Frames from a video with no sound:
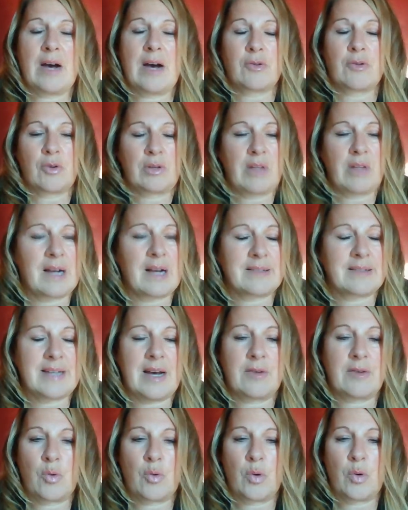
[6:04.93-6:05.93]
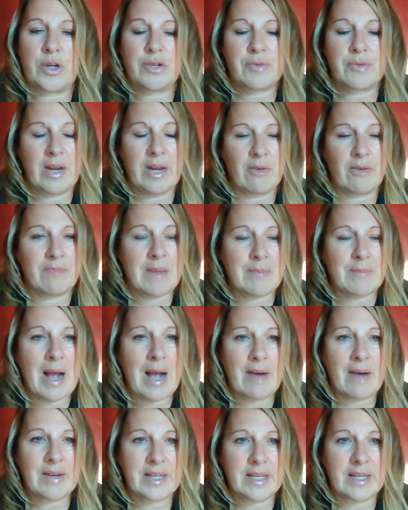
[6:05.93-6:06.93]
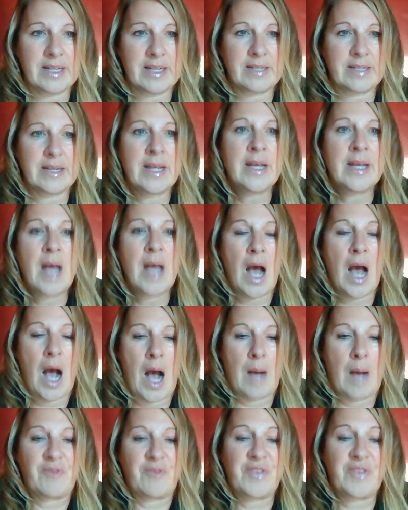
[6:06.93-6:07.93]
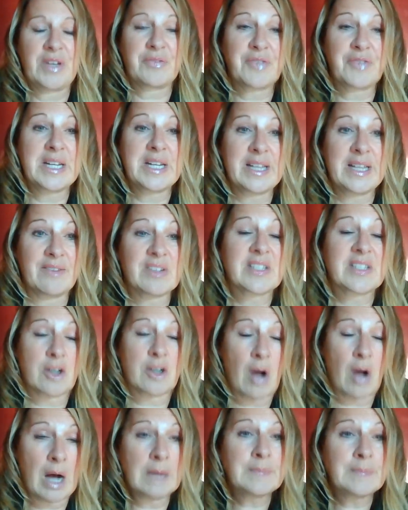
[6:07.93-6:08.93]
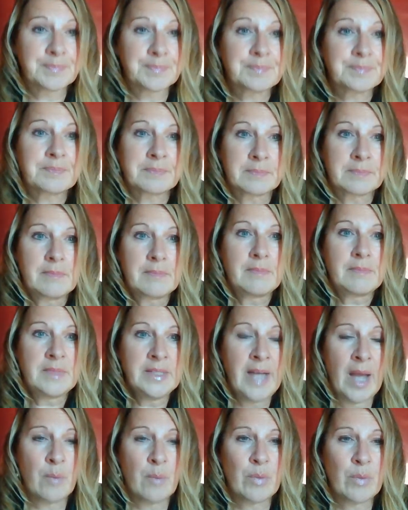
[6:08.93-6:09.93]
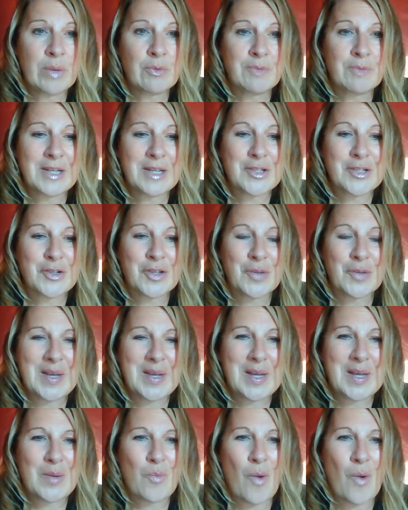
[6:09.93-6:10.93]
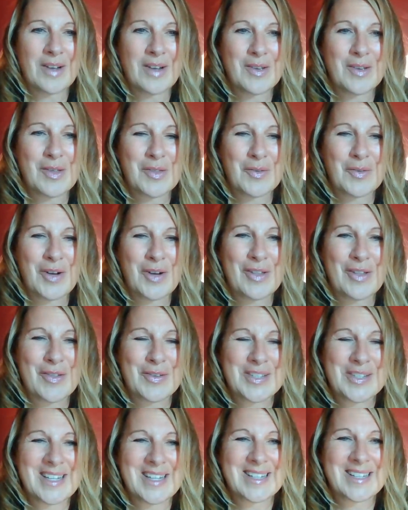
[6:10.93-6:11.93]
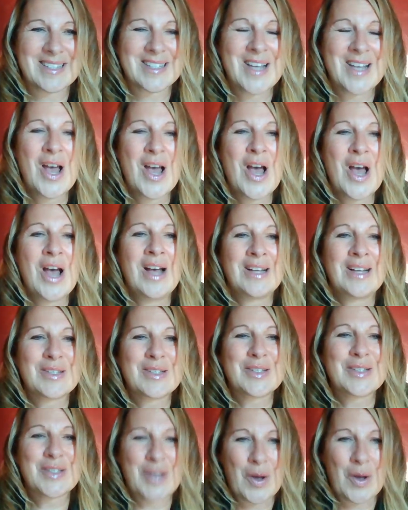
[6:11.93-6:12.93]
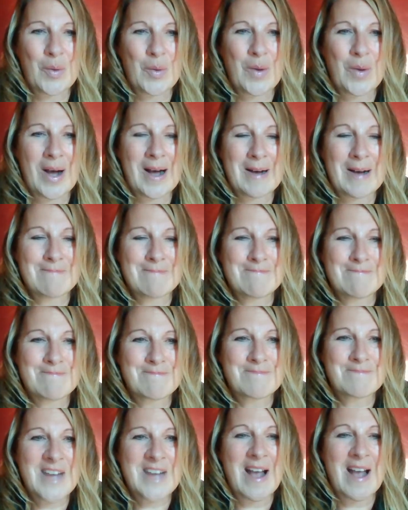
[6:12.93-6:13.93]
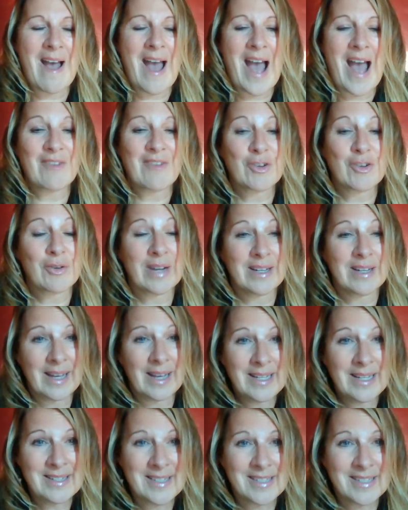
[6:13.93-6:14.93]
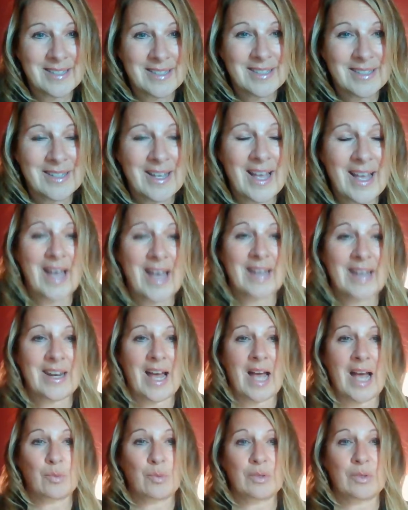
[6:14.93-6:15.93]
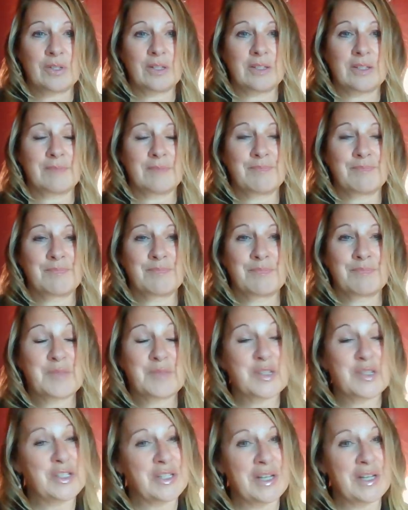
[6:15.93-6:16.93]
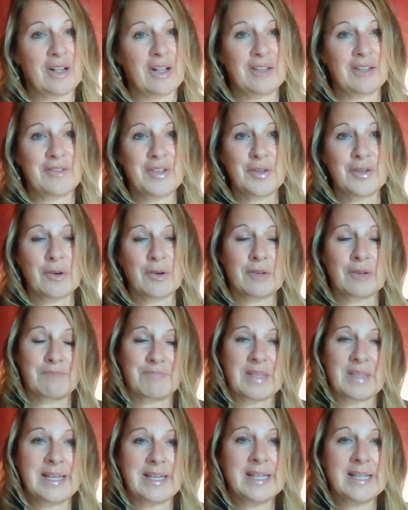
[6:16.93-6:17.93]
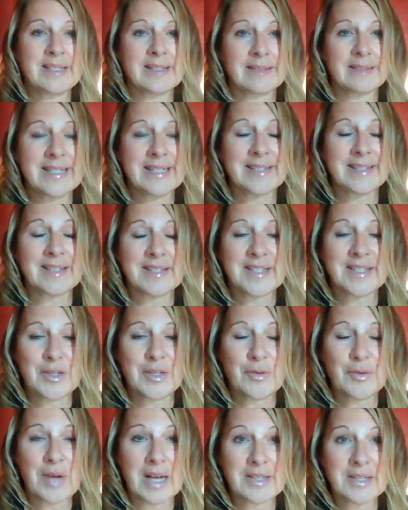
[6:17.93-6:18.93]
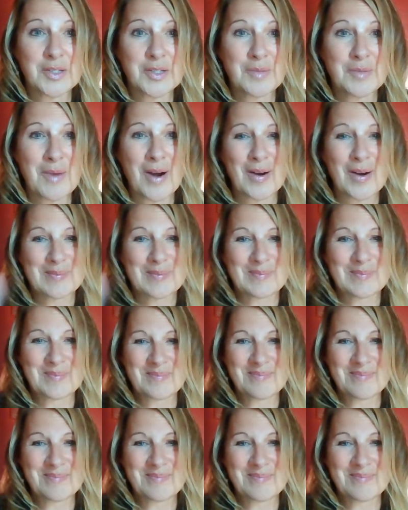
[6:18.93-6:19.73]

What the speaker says: out or locked out or you can't remember how to get in, feel free to give us a call and we will make sure that we can walk you through all of those things. So have a great night, and I will see all of you, or the kids at least, I'll see you guys tomorrow.